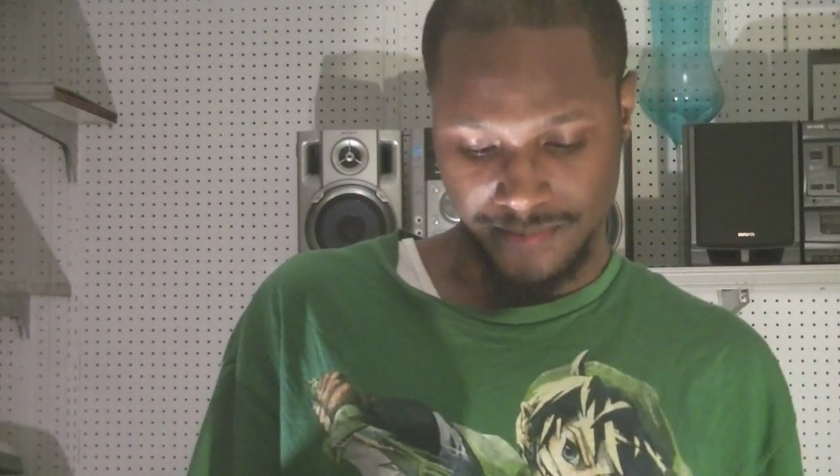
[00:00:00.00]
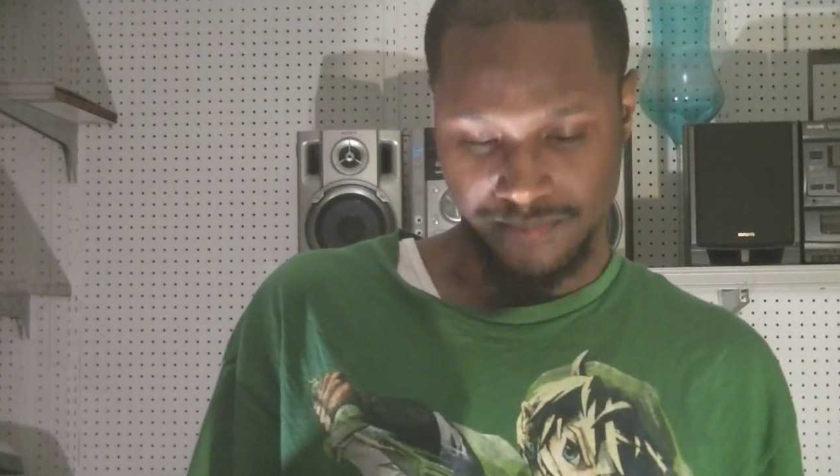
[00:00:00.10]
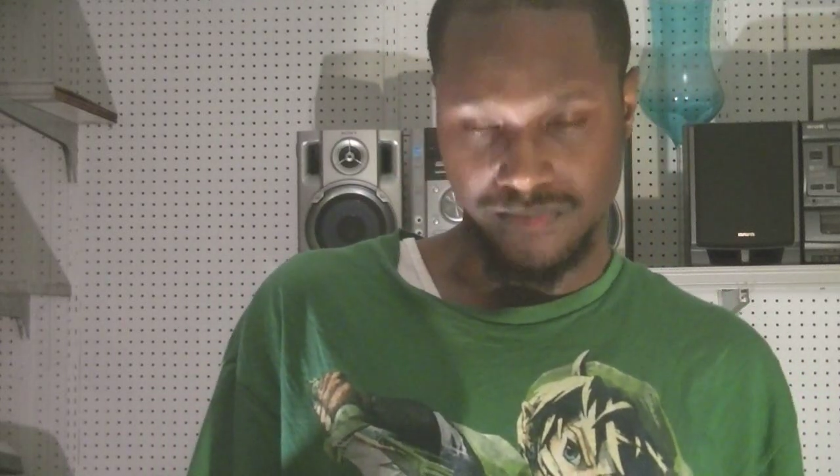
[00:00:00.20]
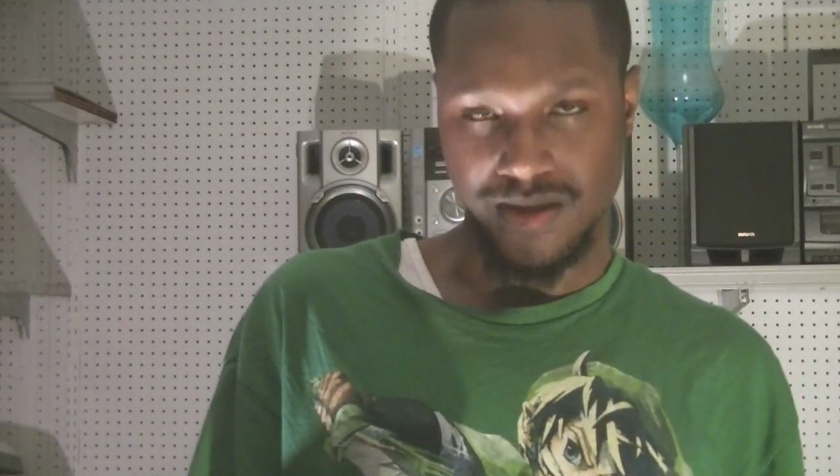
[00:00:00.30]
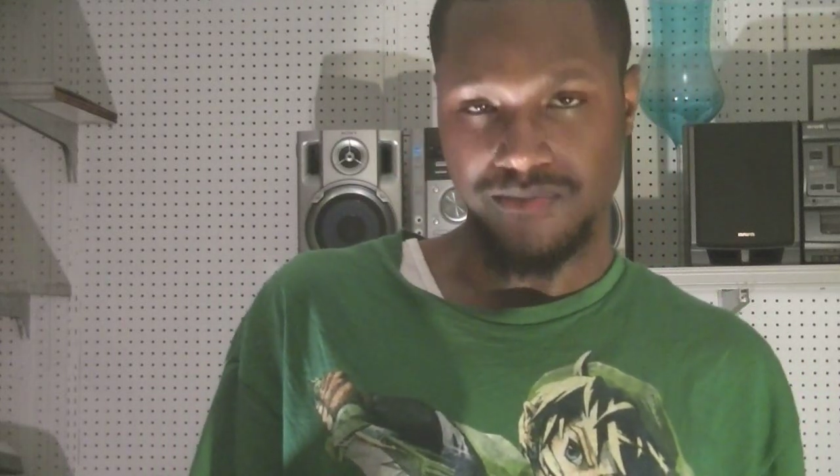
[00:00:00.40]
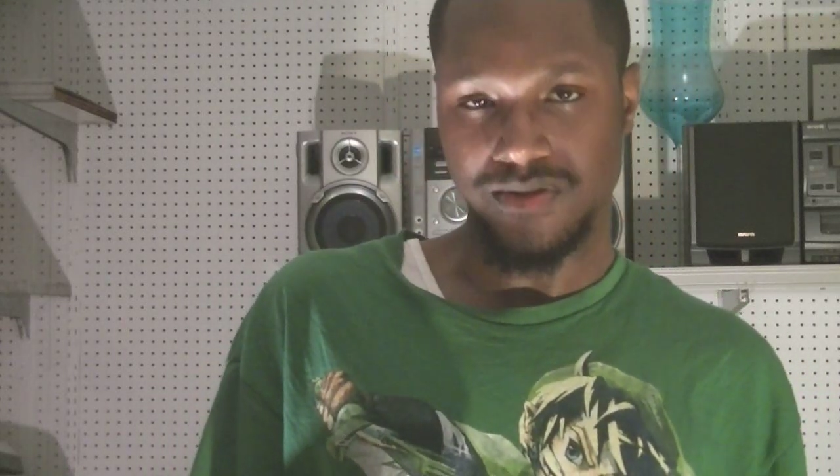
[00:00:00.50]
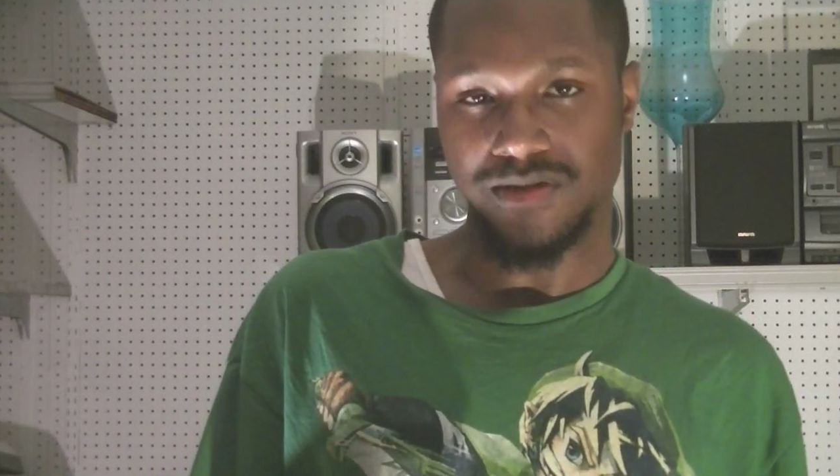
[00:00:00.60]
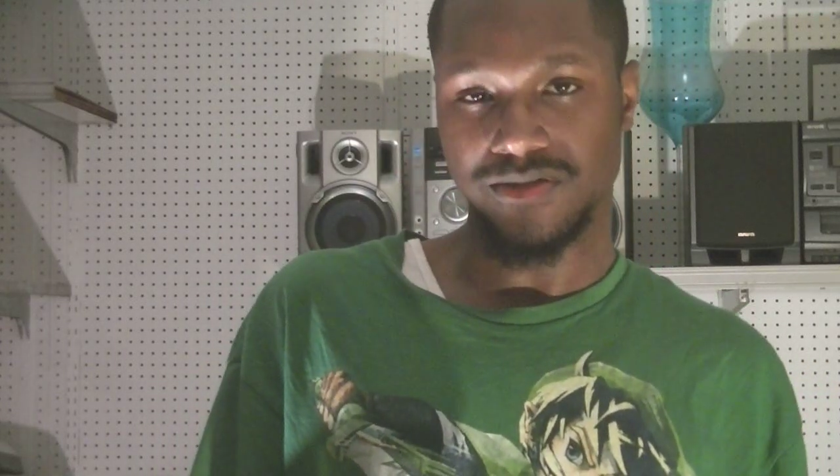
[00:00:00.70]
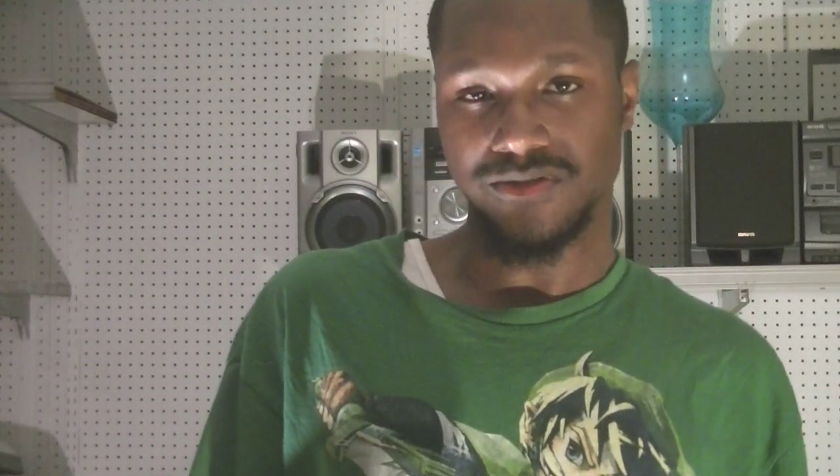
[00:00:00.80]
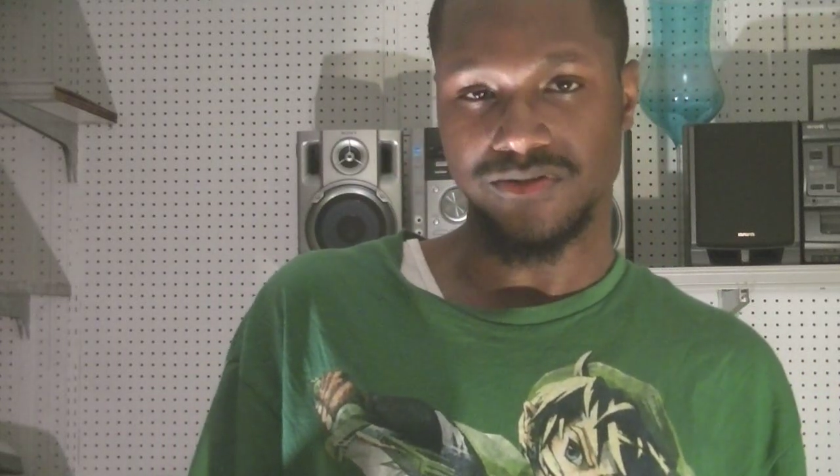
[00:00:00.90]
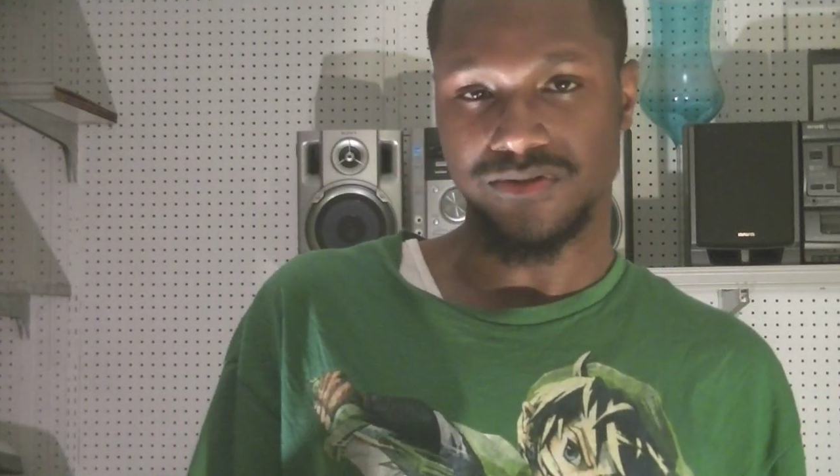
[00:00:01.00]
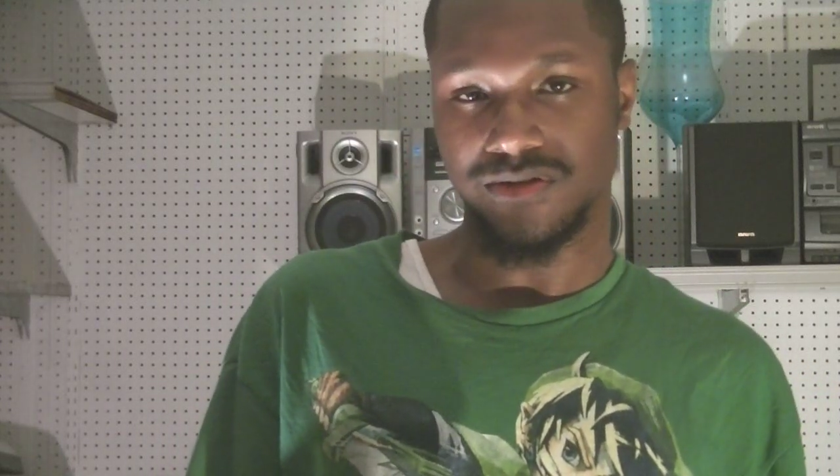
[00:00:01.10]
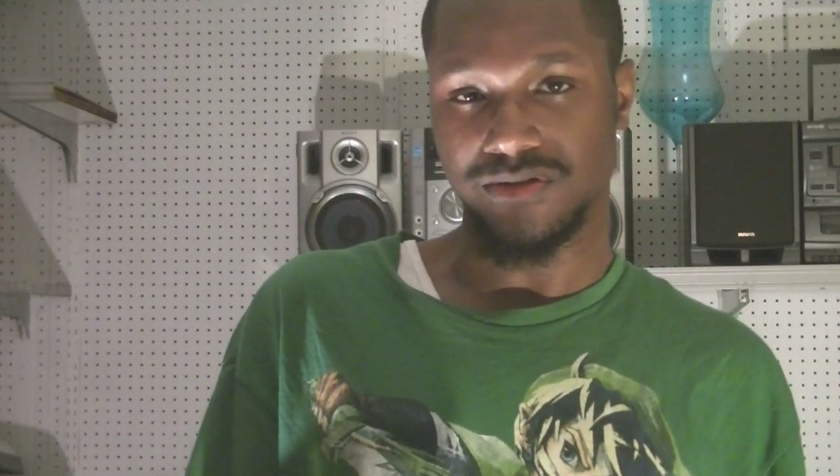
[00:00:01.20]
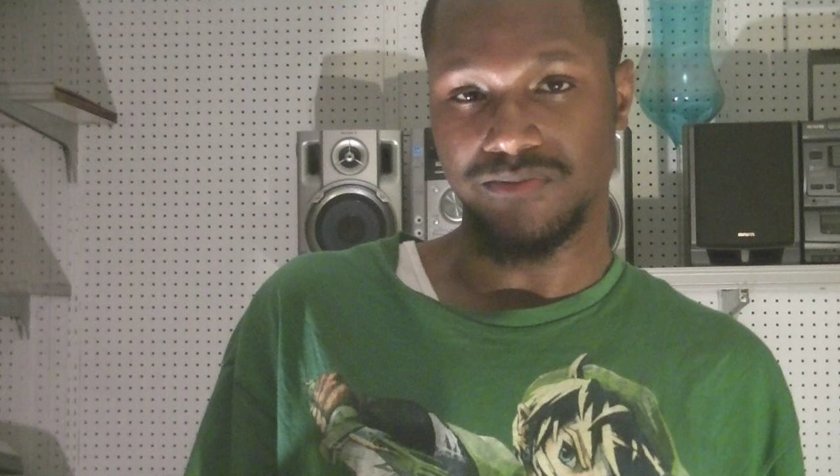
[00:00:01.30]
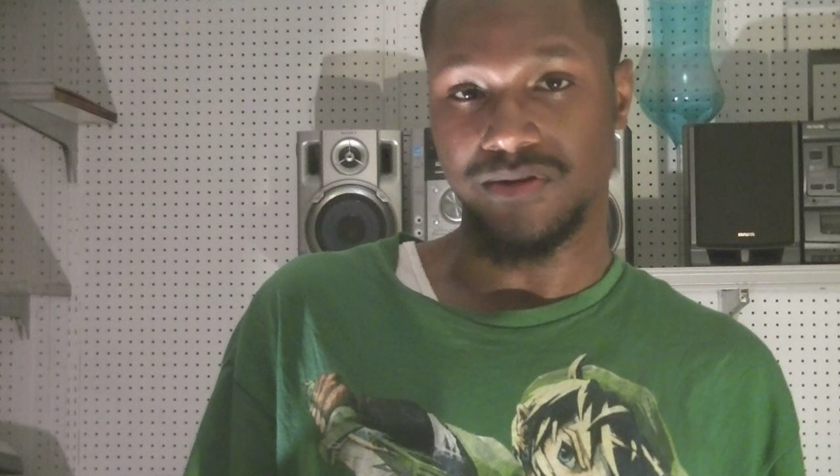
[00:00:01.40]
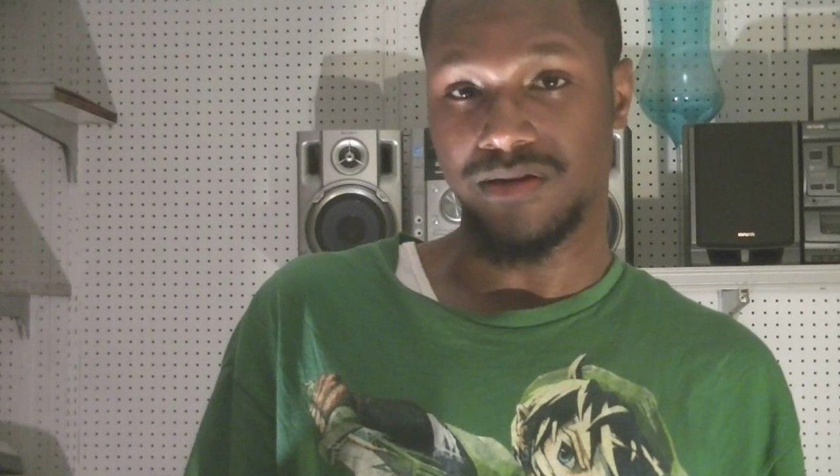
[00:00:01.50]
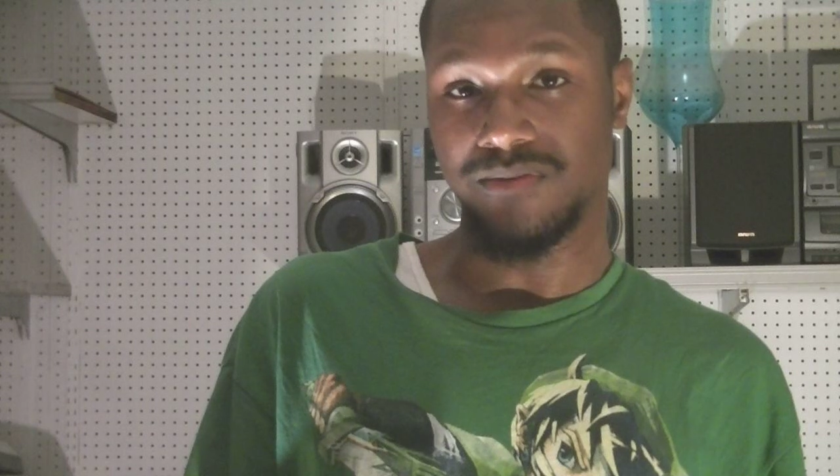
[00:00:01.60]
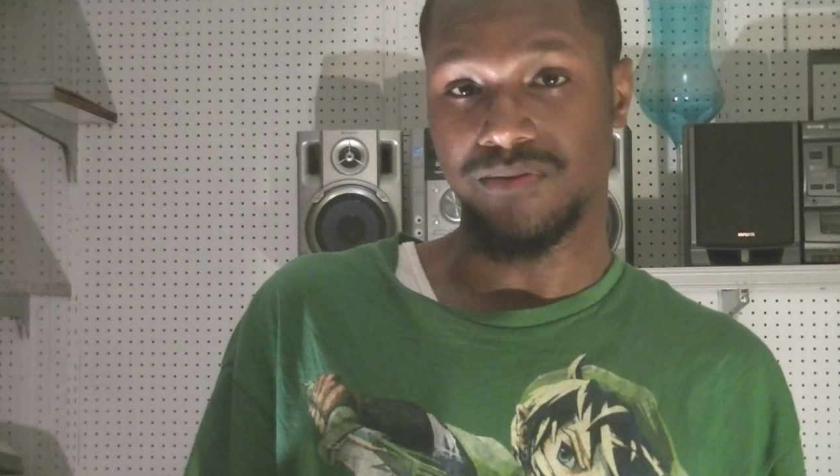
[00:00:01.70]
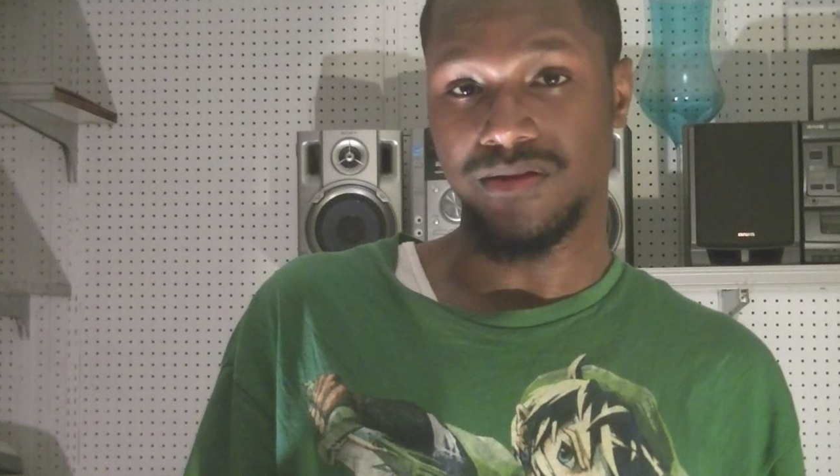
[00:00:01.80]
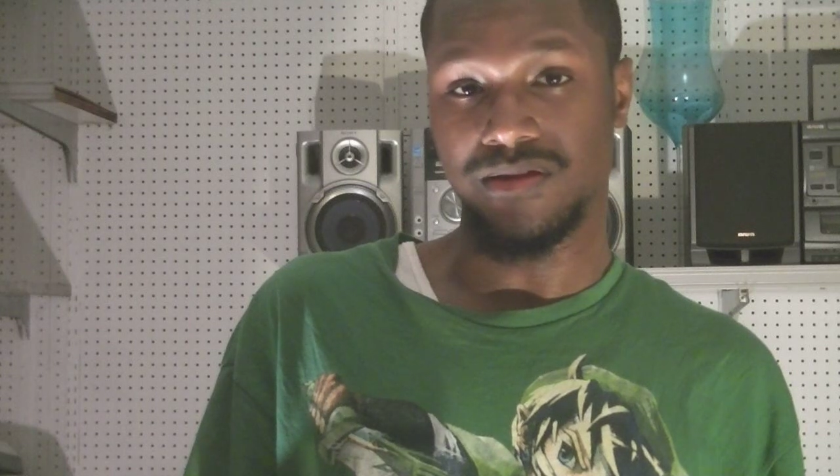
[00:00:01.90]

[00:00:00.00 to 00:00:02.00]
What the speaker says: maybe this will slowly be